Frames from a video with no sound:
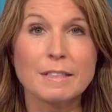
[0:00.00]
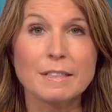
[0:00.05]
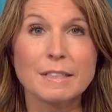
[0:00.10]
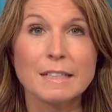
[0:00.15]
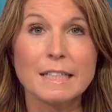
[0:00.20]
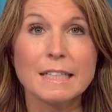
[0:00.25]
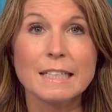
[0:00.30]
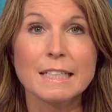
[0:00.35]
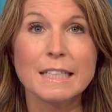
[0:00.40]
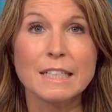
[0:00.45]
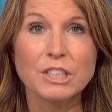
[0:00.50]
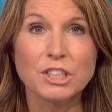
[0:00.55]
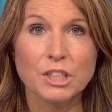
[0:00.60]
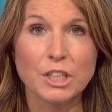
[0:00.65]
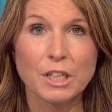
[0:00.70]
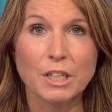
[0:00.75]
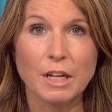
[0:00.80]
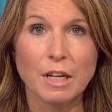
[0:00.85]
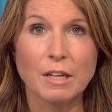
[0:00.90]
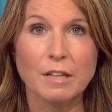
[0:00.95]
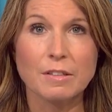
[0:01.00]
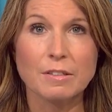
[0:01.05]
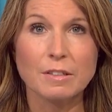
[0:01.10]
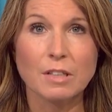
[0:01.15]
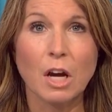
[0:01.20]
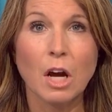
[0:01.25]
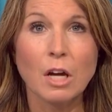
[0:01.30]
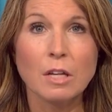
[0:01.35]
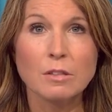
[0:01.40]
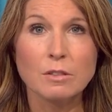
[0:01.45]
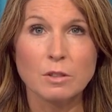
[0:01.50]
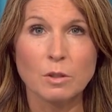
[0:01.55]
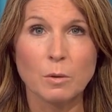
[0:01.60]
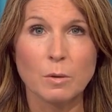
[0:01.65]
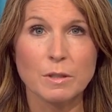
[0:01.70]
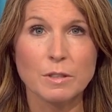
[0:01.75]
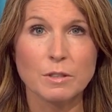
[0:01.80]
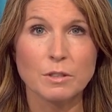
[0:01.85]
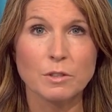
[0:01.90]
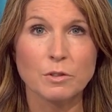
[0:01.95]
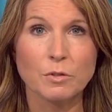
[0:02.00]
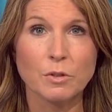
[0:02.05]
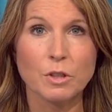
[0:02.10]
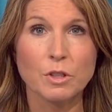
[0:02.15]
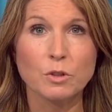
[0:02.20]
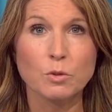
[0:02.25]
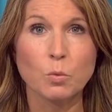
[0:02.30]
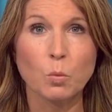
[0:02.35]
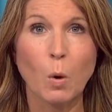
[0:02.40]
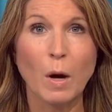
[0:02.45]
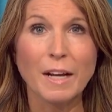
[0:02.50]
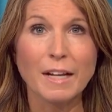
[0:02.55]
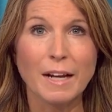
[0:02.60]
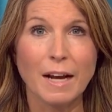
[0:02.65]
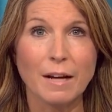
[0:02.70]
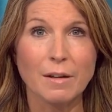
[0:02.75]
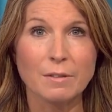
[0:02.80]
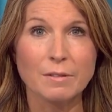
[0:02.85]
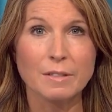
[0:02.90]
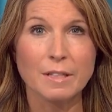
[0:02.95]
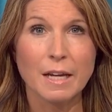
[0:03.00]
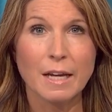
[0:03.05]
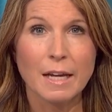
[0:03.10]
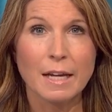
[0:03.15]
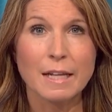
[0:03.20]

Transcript: condition and its consequences for his White House,